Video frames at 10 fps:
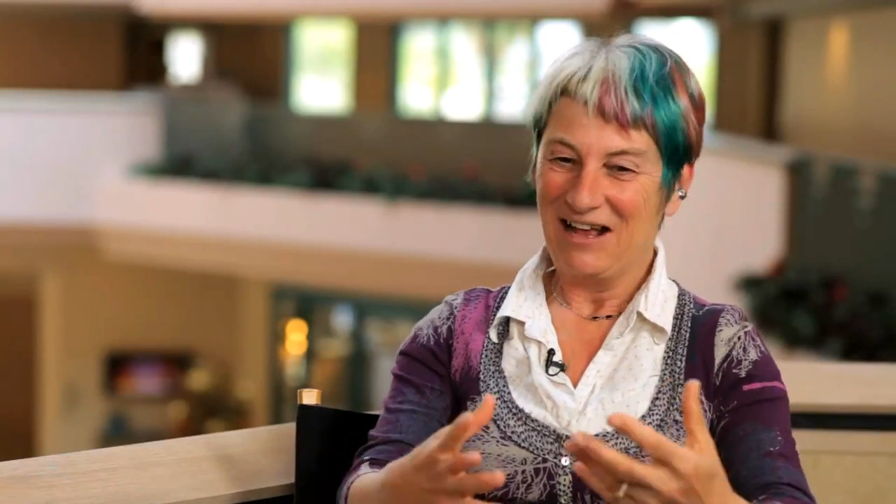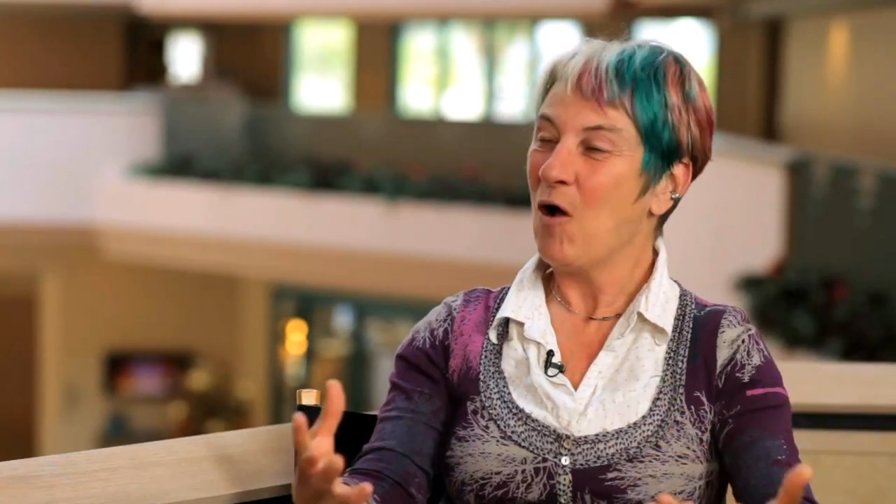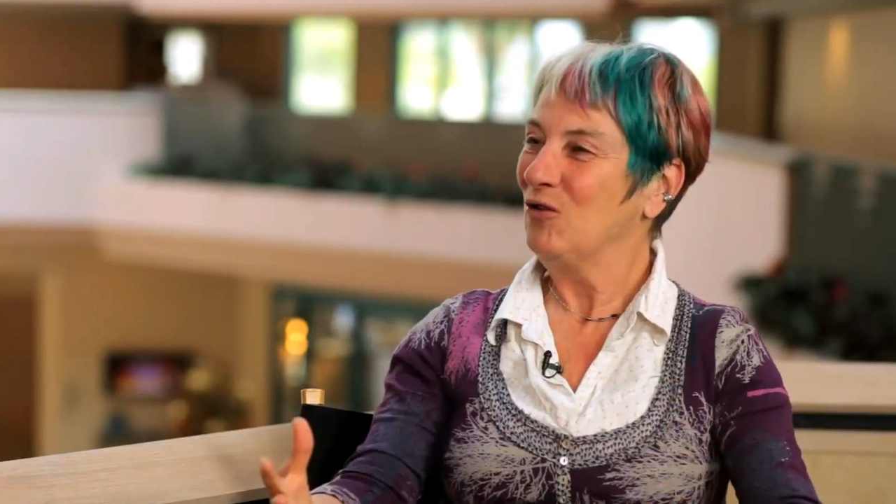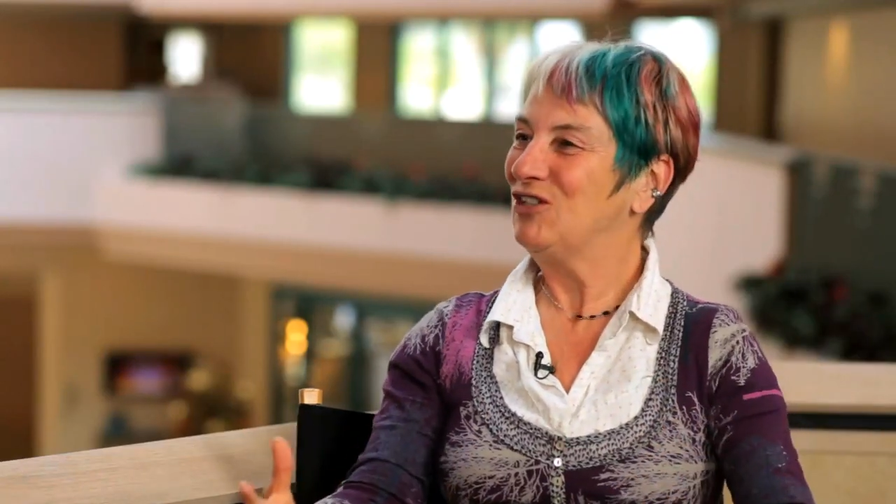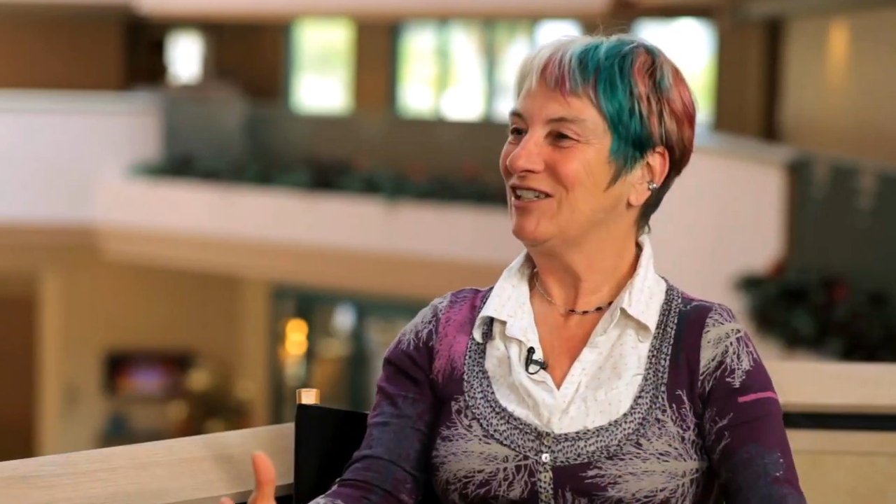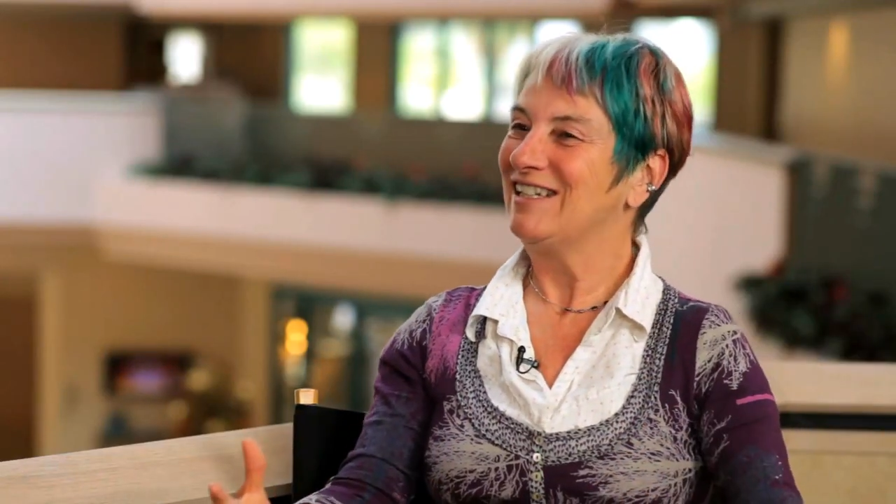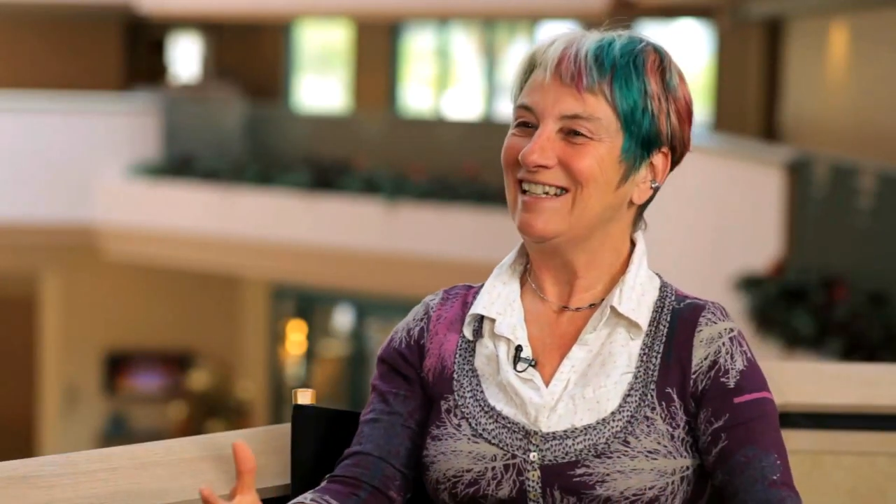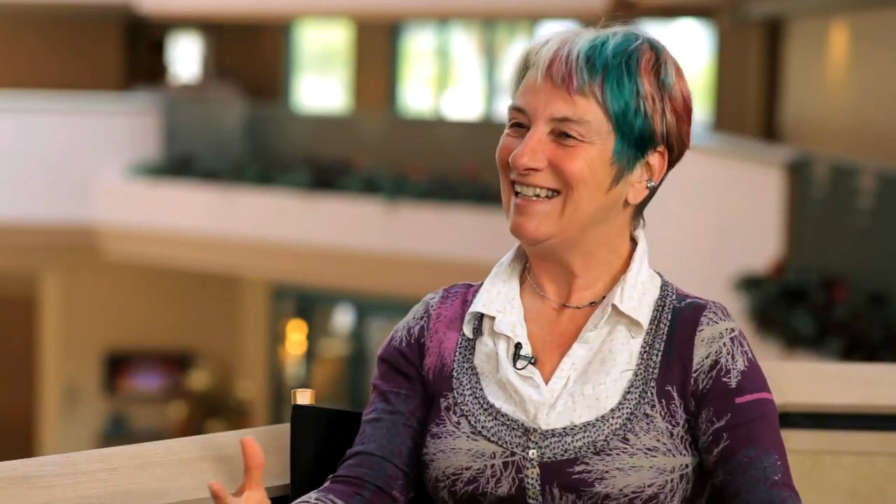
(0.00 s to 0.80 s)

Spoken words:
consciousness